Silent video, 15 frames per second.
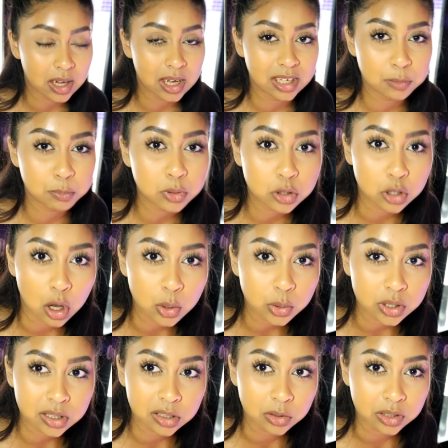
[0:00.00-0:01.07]
And they put
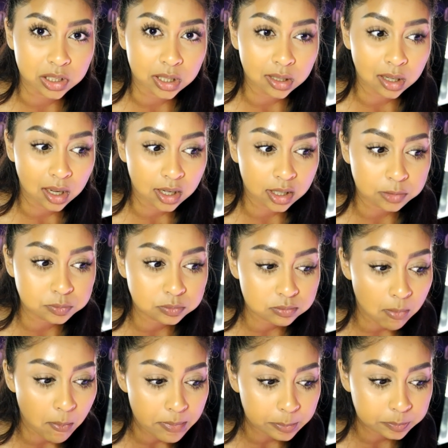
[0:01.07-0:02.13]
coconut on it, like,
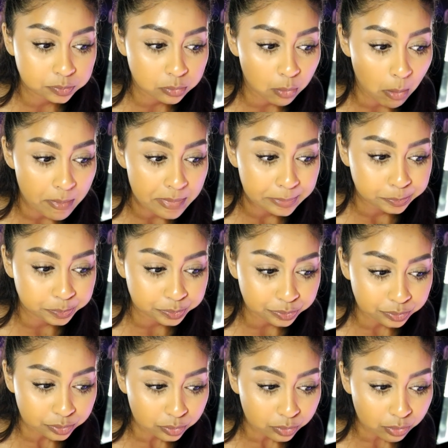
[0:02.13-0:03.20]

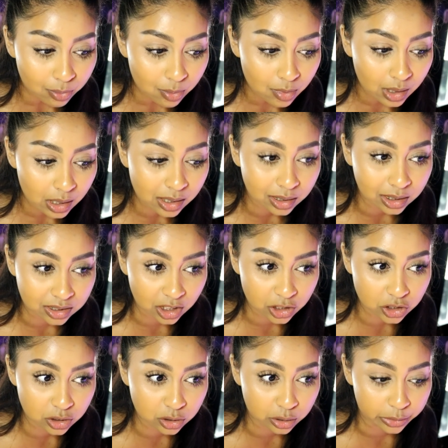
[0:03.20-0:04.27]
it's
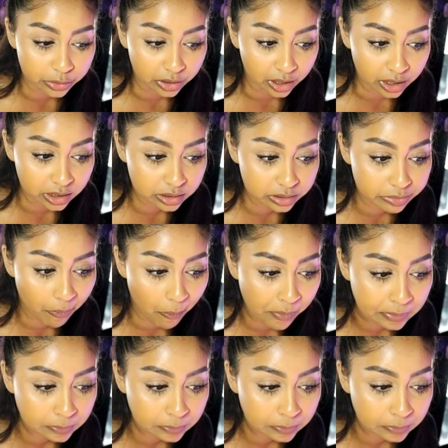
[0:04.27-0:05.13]
actually so nice.